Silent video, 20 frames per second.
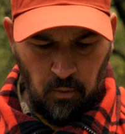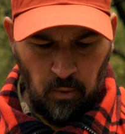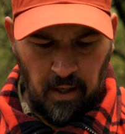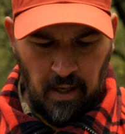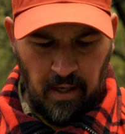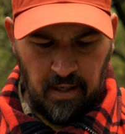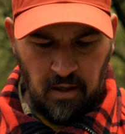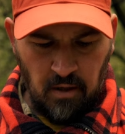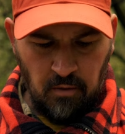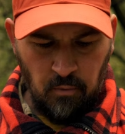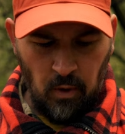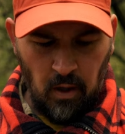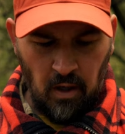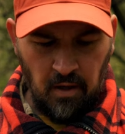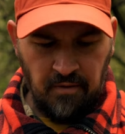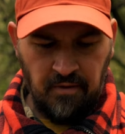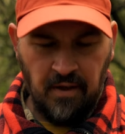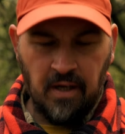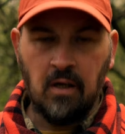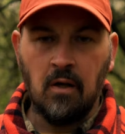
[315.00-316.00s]
only one I can
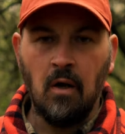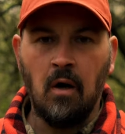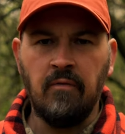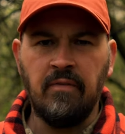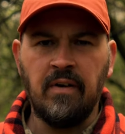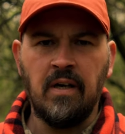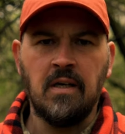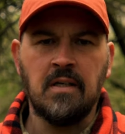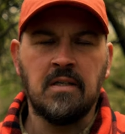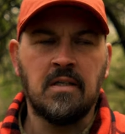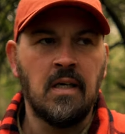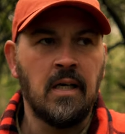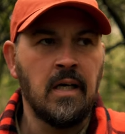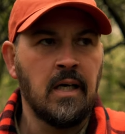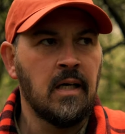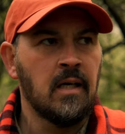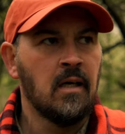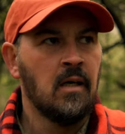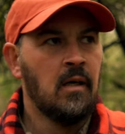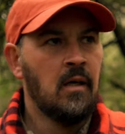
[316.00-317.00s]
really think of is
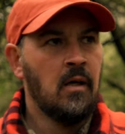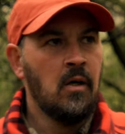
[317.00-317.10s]
the